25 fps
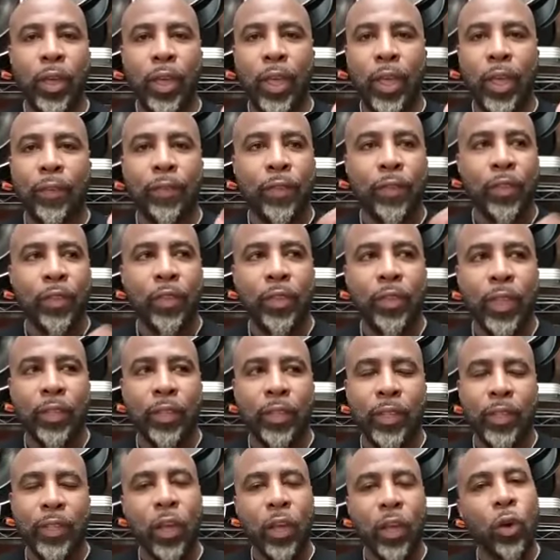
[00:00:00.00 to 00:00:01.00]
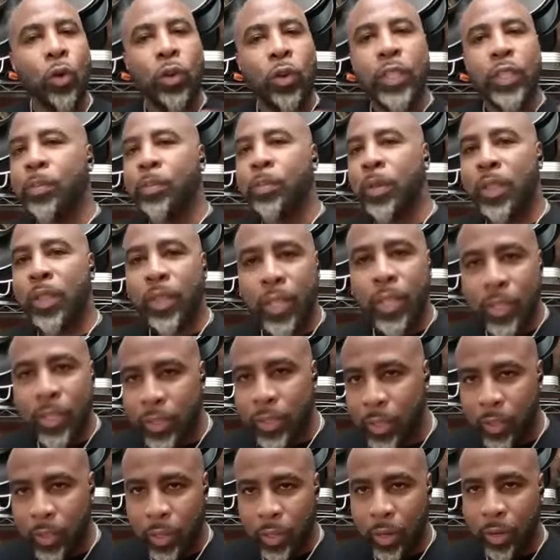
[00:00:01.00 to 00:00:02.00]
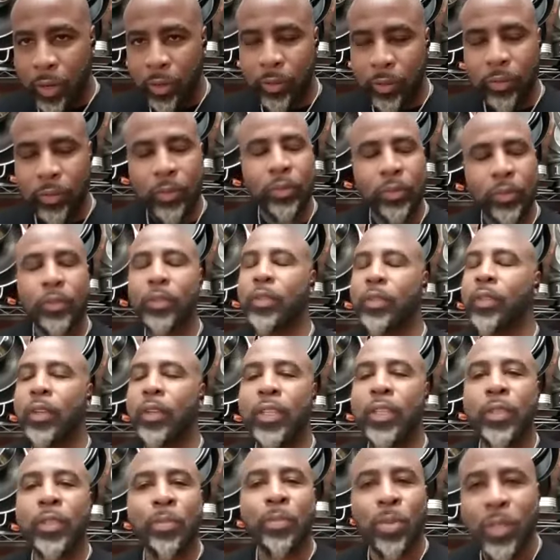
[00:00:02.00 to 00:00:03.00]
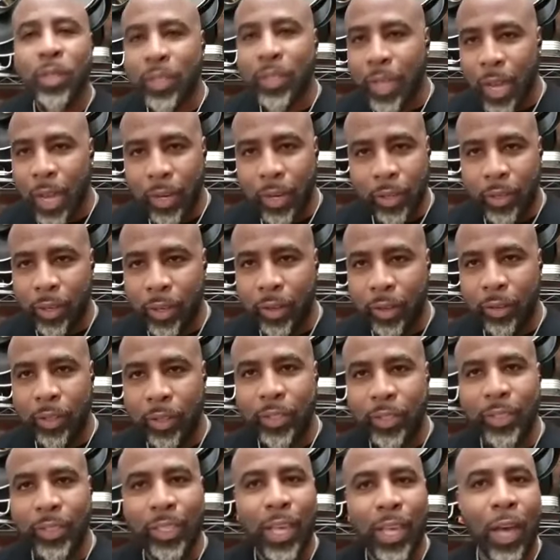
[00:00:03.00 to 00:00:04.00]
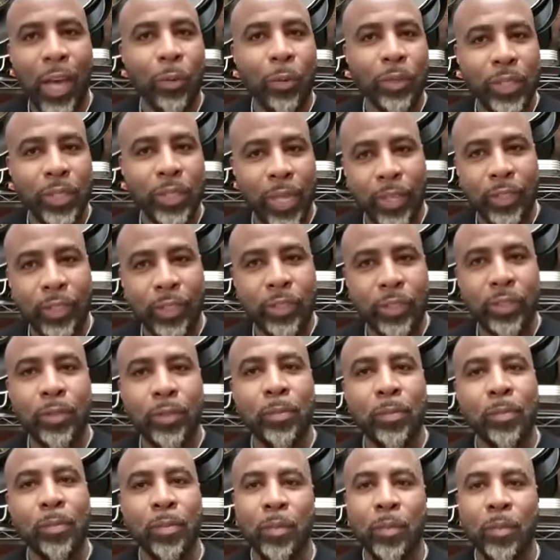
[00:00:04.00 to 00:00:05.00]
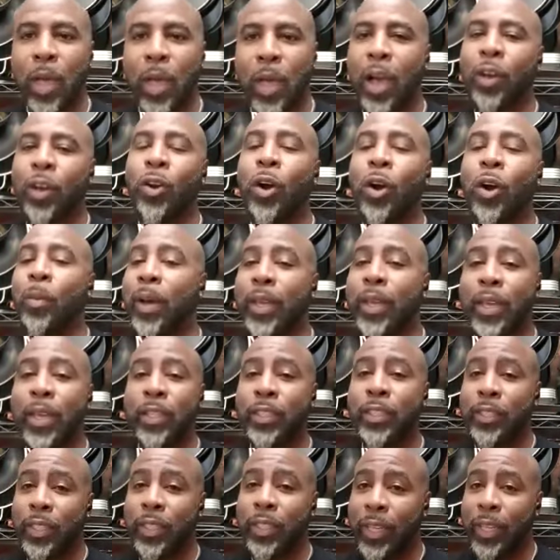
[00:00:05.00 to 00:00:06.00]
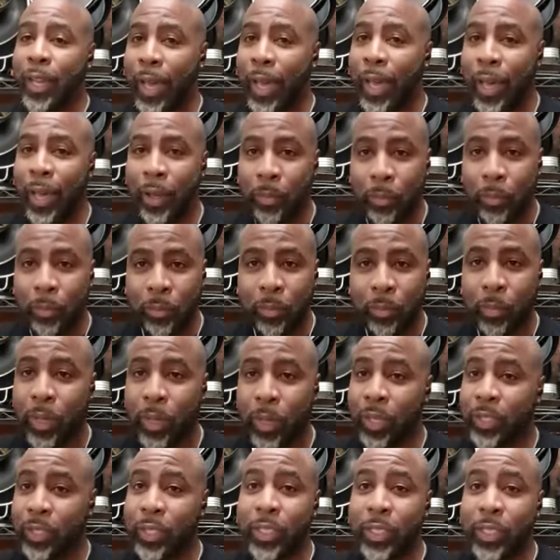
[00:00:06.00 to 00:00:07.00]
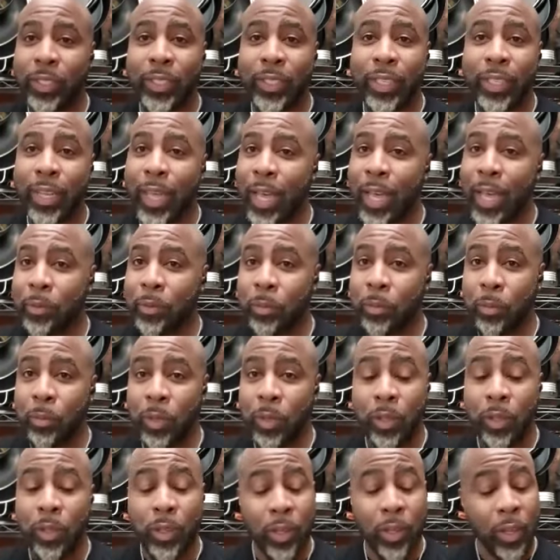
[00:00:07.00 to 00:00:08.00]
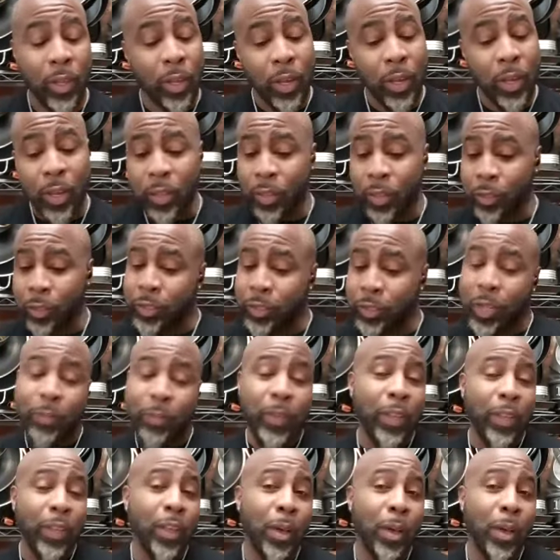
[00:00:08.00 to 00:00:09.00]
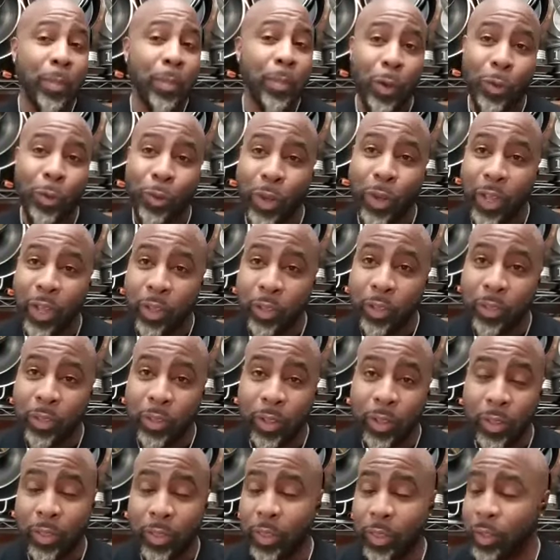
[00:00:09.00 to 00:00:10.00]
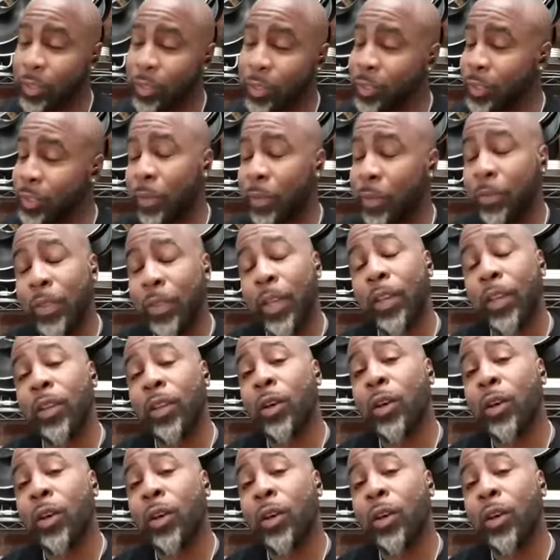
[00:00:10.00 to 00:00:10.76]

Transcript: If they're like, oh, let's put this in there, let's put that in there and see how it tastes. I call my kitchen the lab because it's a lab to me. There's stuff that come out great, and there's stuff that